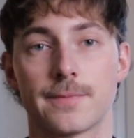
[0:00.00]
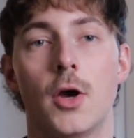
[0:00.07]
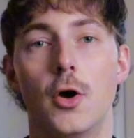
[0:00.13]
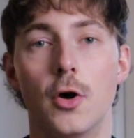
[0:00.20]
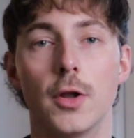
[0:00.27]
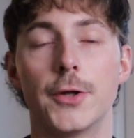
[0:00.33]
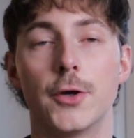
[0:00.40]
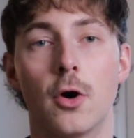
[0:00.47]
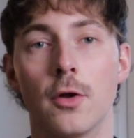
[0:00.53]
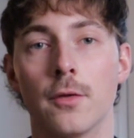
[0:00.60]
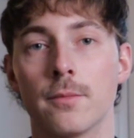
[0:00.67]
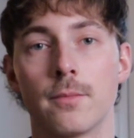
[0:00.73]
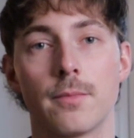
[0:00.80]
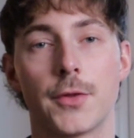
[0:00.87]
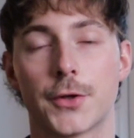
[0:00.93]
Early
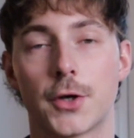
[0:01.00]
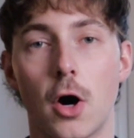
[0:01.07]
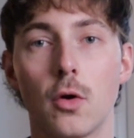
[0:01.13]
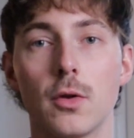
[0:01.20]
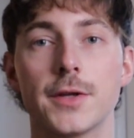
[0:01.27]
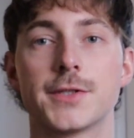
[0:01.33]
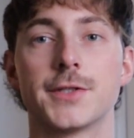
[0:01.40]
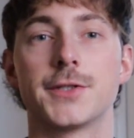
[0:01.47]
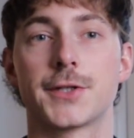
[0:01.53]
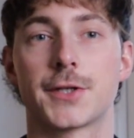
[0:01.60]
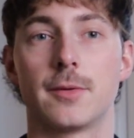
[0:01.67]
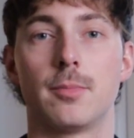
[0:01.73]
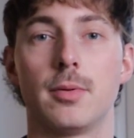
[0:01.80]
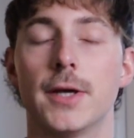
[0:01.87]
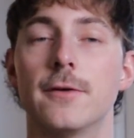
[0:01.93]
on, the goal isn't to
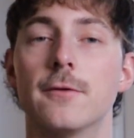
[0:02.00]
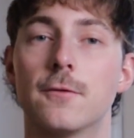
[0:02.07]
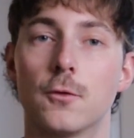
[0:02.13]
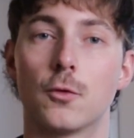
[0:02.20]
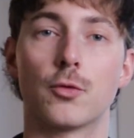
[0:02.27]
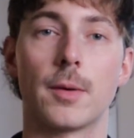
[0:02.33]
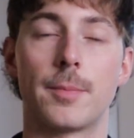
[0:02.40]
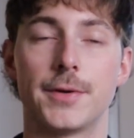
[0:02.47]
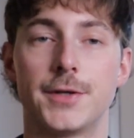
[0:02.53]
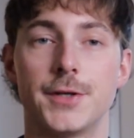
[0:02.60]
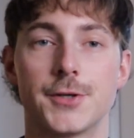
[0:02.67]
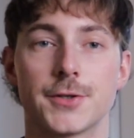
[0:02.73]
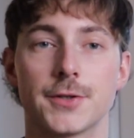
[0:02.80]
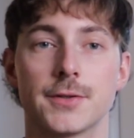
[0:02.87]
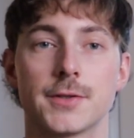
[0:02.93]
complete full
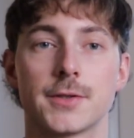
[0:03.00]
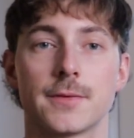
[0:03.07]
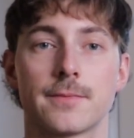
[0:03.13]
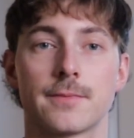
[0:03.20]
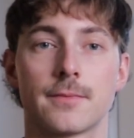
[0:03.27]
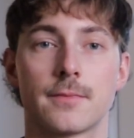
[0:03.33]
repetitions.